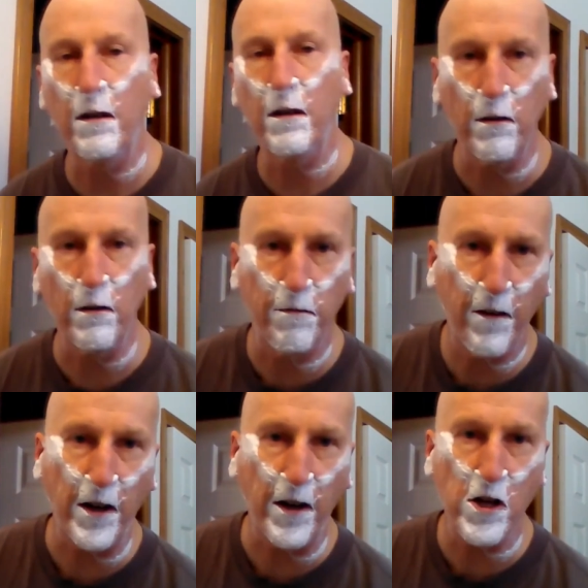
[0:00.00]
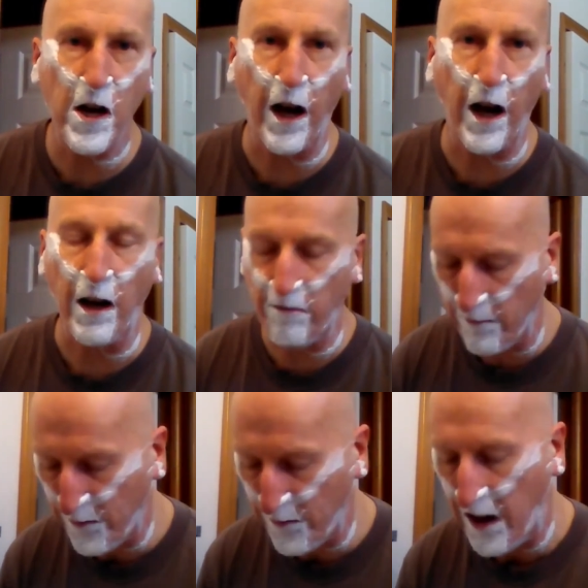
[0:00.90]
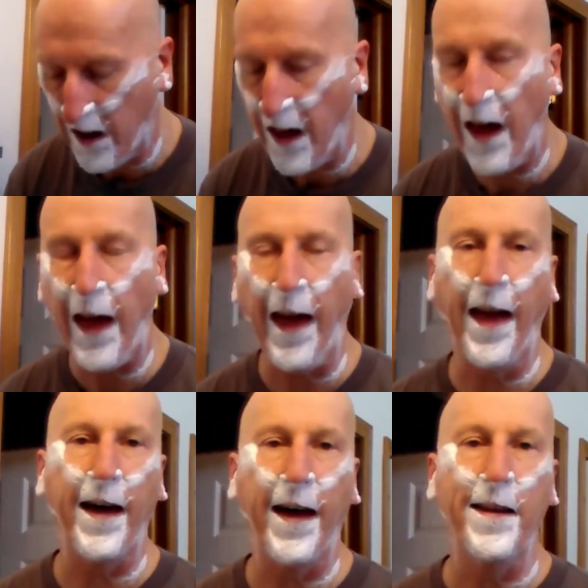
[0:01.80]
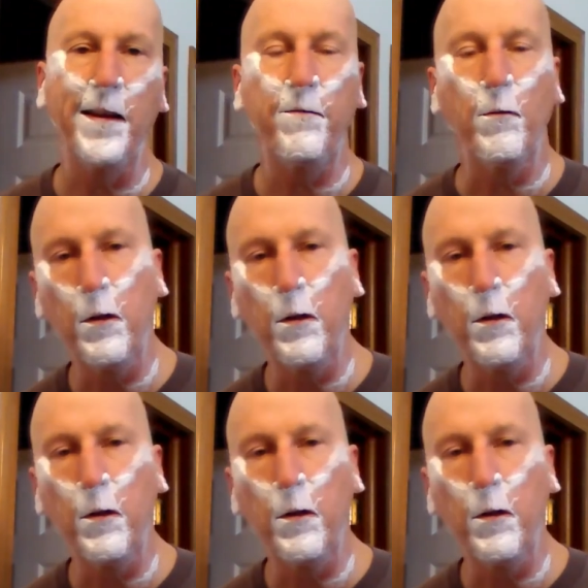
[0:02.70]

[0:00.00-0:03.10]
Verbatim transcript: you a fine shave, and if you